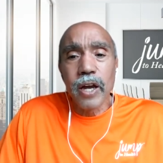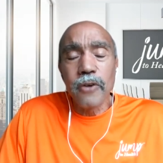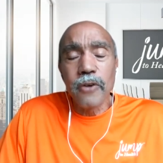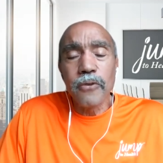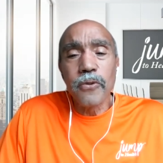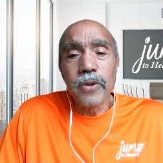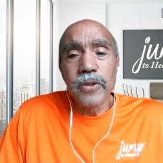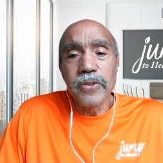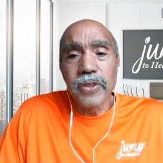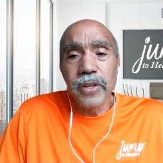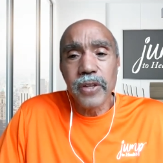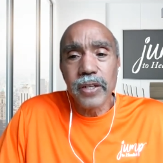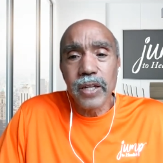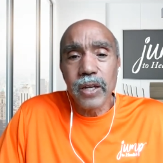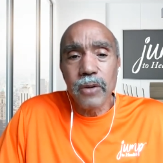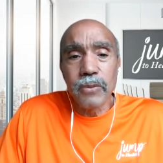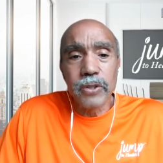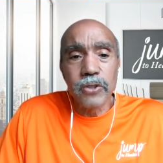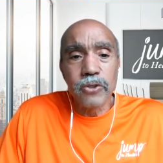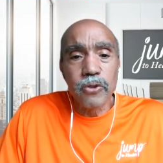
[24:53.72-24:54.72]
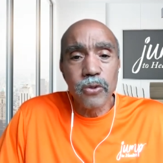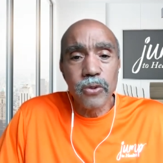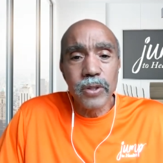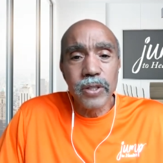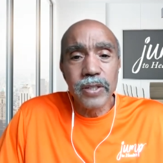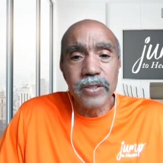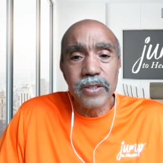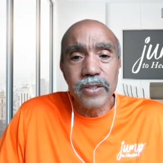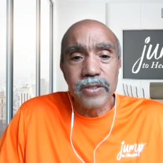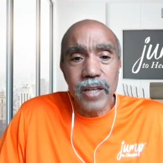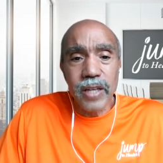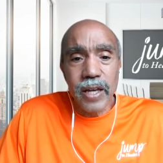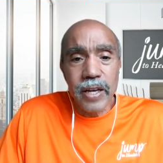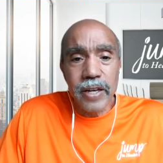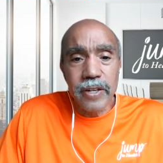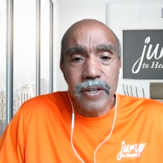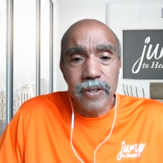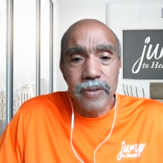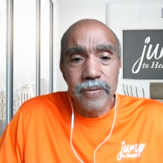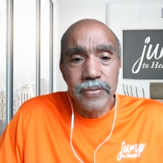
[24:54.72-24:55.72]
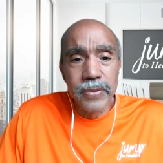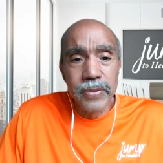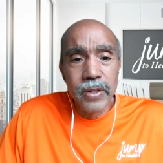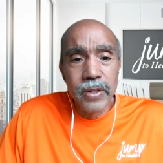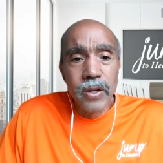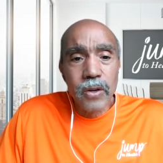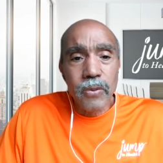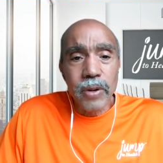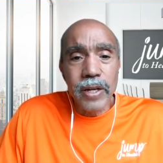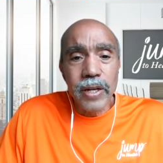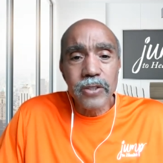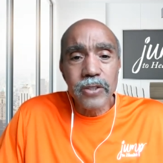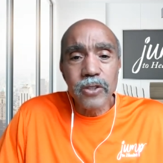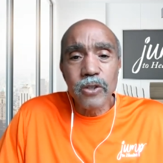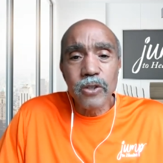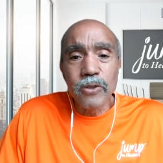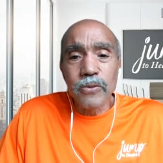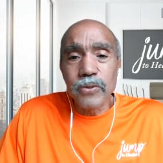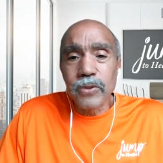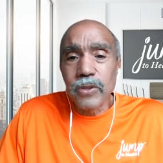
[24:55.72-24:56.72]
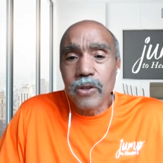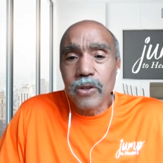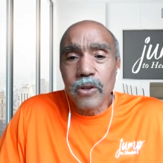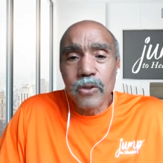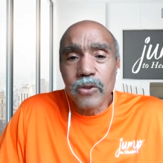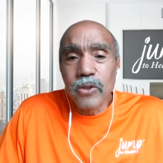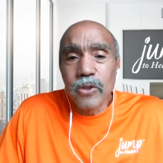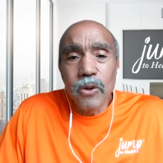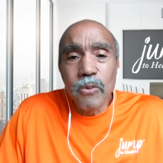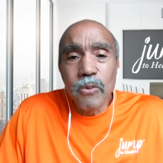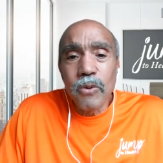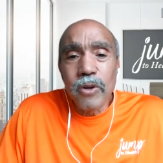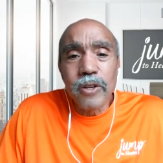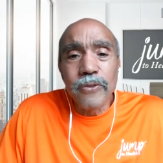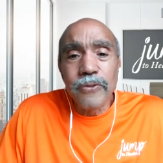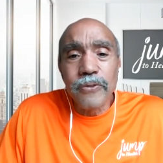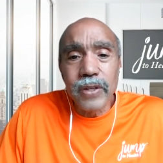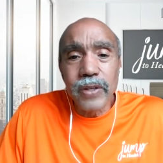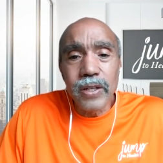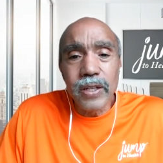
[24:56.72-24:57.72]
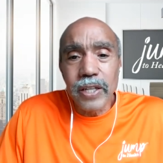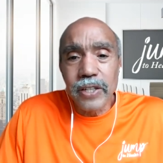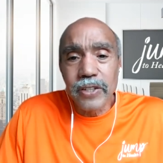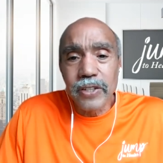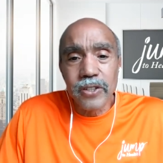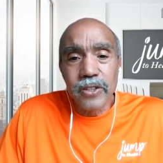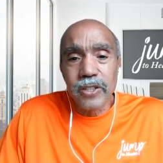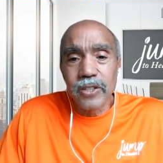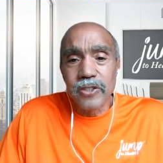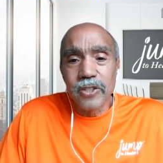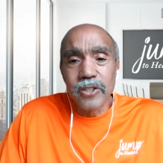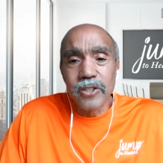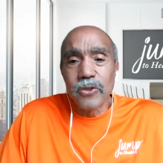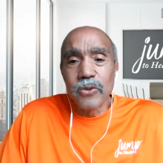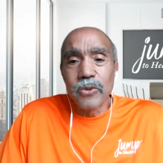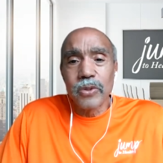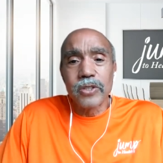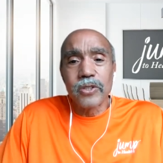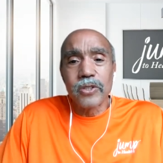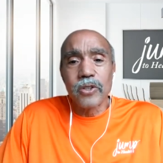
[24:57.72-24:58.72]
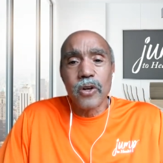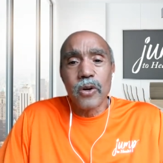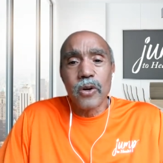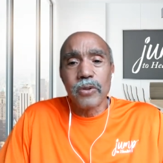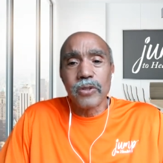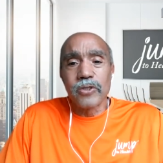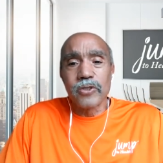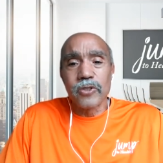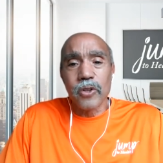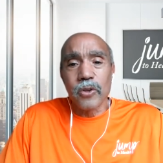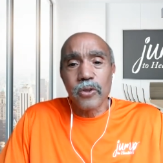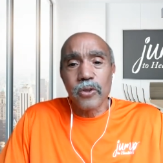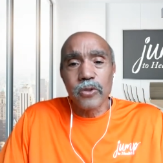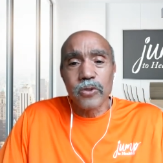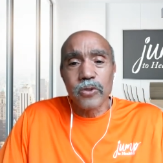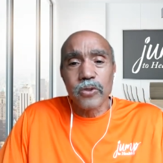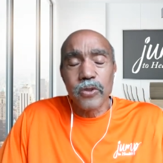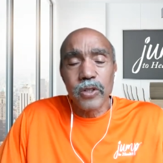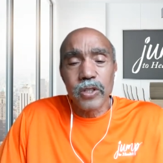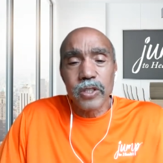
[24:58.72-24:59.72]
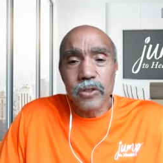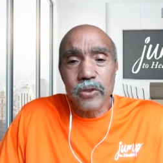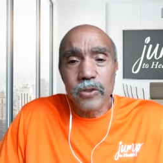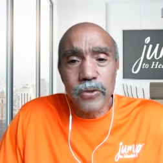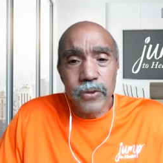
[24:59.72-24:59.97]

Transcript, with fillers: everything that we truly desire, right? Do you, you know, you don't want to feel like you're continuing to go in circles. For,